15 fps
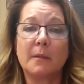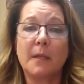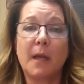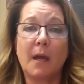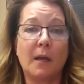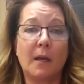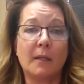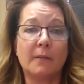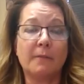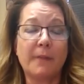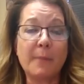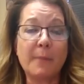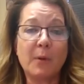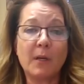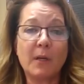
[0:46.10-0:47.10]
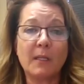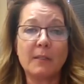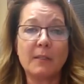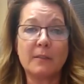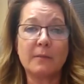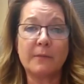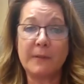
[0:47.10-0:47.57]
on
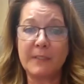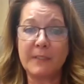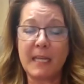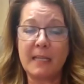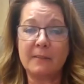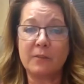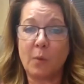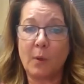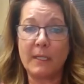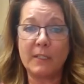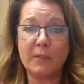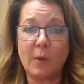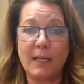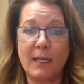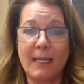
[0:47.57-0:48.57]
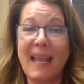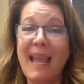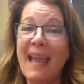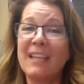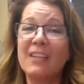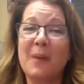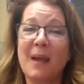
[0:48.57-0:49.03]
February 15th, 2020,
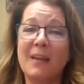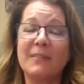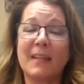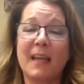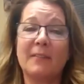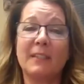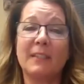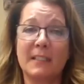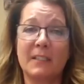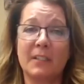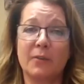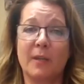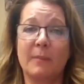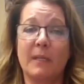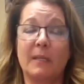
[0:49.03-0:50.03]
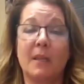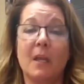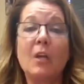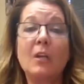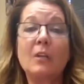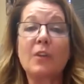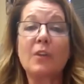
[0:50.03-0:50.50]
and you have to have a lease agreement.
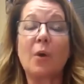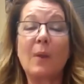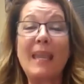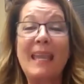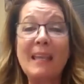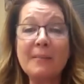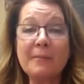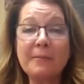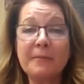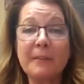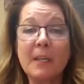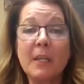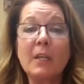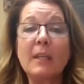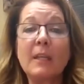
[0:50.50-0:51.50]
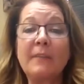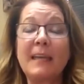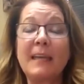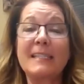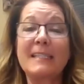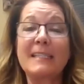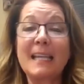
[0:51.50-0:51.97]
So if
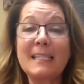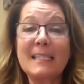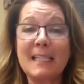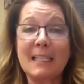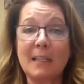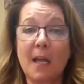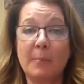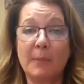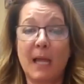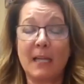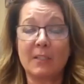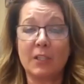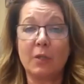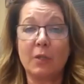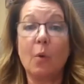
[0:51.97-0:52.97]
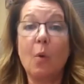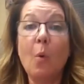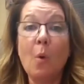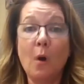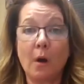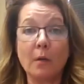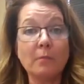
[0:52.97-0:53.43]
that doesn't apply to you,
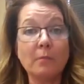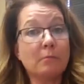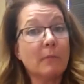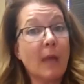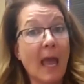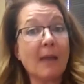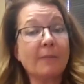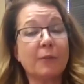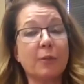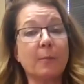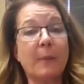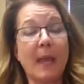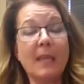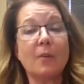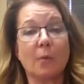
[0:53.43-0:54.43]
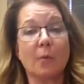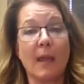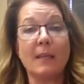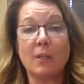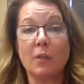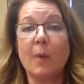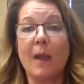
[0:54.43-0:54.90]
or after you pay your
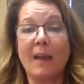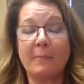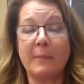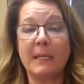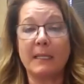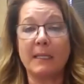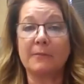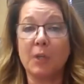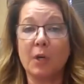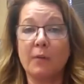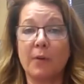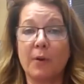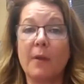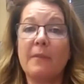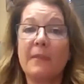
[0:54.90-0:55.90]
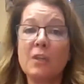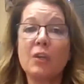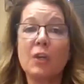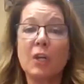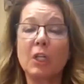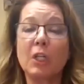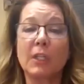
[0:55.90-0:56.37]
rent, you have money left over, then you're
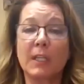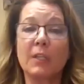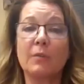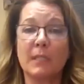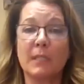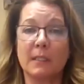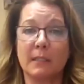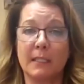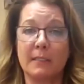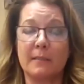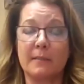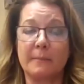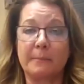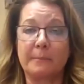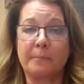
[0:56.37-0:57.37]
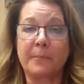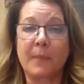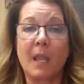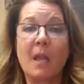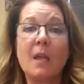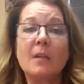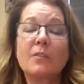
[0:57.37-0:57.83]
going to look at utilities.
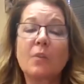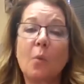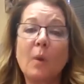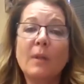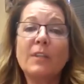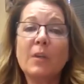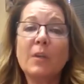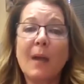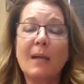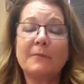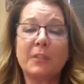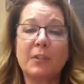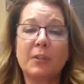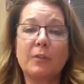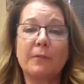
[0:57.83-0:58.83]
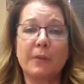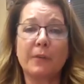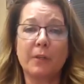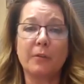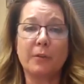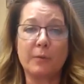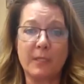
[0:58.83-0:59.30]
So what do you have to do for
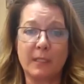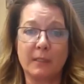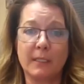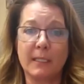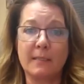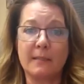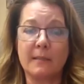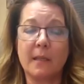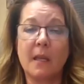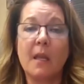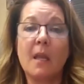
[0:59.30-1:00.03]
your utilities?